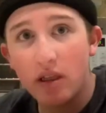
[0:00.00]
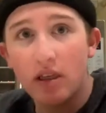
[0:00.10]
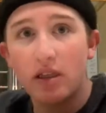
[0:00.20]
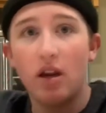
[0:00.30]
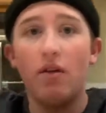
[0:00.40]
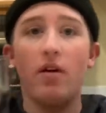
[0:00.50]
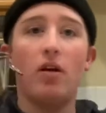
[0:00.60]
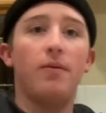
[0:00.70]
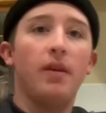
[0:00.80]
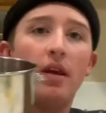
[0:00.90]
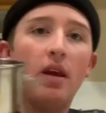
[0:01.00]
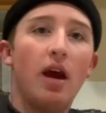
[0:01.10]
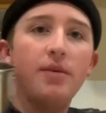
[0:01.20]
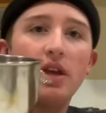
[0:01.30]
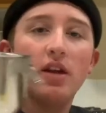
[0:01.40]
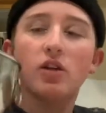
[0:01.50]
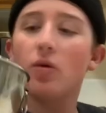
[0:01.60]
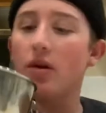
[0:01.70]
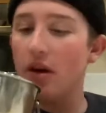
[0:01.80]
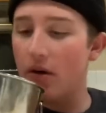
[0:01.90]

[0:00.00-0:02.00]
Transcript: of this stuff. Oh, I'm just kind of swirling it